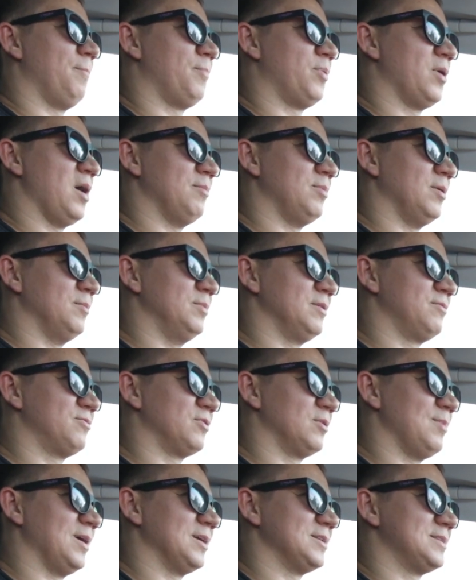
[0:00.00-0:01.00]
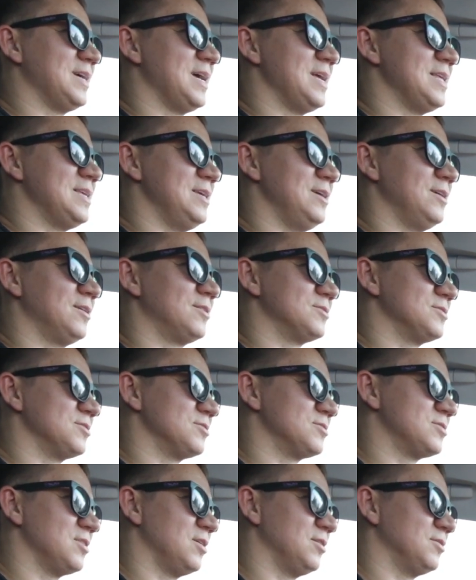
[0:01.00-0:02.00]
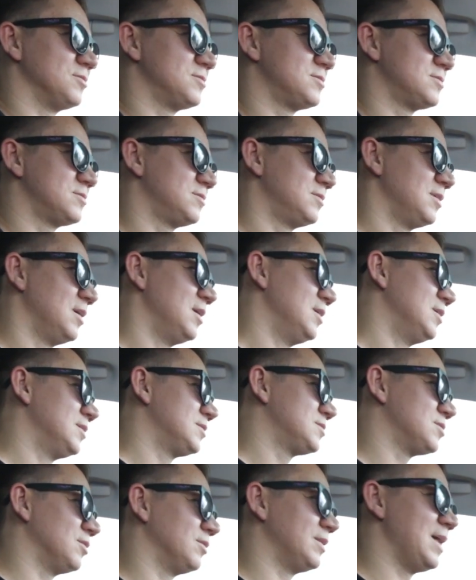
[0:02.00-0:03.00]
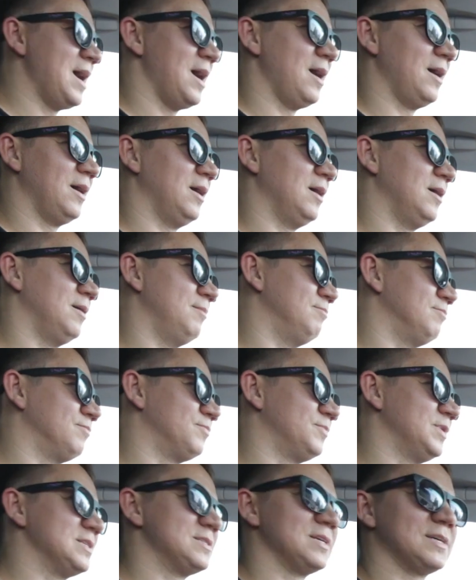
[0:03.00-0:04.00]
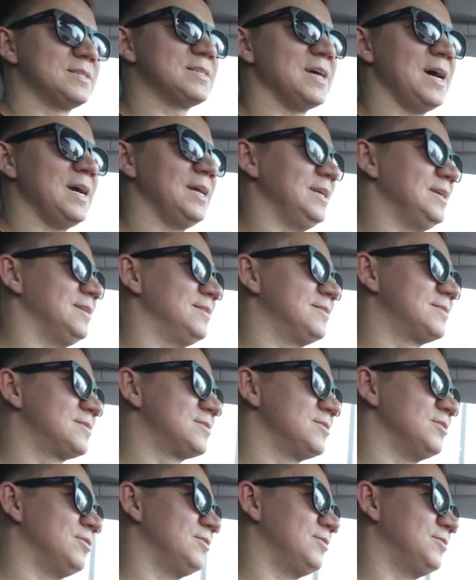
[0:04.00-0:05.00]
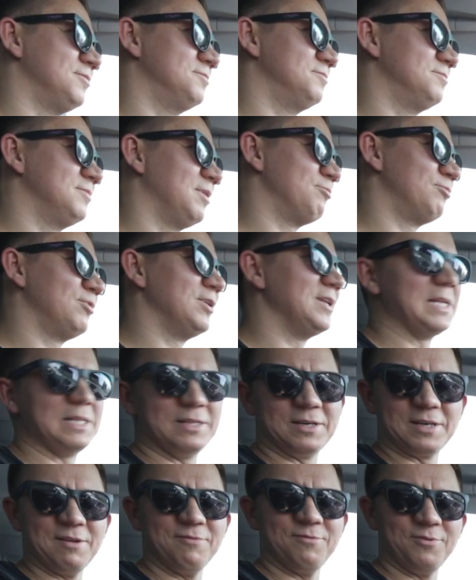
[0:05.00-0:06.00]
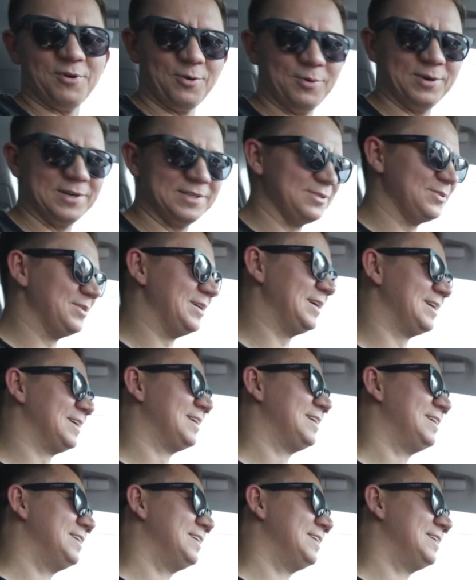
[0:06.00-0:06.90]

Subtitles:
Probably for about 10 years or so. So that is exciting. So I'm really looking forward to it.